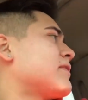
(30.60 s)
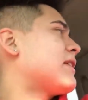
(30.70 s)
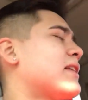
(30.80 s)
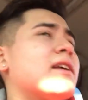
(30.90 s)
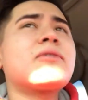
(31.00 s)

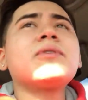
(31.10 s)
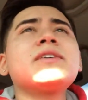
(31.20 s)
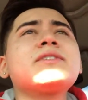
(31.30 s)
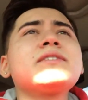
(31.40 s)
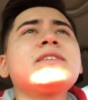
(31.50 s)
I've had a lot of
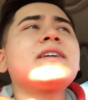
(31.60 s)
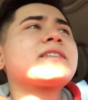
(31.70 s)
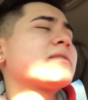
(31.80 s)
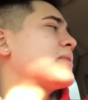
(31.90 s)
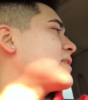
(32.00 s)
questions
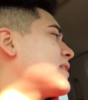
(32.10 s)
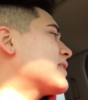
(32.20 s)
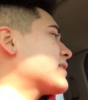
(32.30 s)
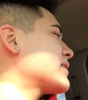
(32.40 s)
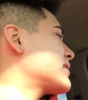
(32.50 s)
asking me,
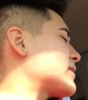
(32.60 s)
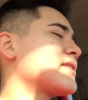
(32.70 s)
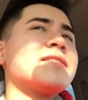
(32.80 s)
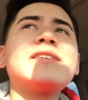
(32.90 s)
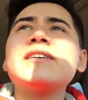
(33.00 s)
like,
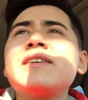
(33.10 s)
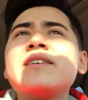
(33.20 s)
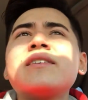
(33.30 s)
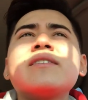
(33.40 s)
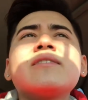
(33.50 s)

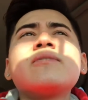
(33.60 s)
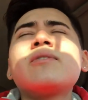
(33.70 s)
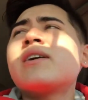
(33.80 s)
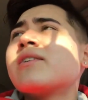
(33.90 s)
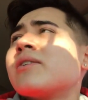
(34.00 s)

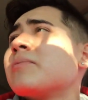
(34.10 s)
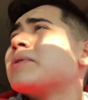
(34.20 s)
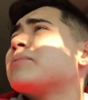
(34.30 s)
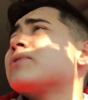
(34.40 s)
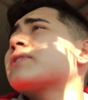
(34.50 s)
well, I don't know,
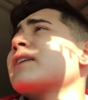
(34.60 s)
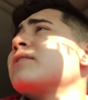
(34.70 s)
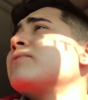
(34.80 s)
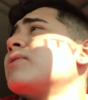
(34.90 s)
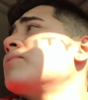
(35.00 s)
people just
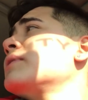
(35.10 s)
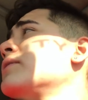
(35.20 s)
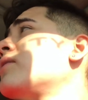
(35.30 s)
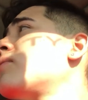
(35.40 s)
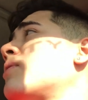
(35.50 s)
kind of don't
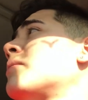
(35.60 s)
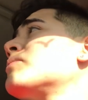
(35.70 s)
really know what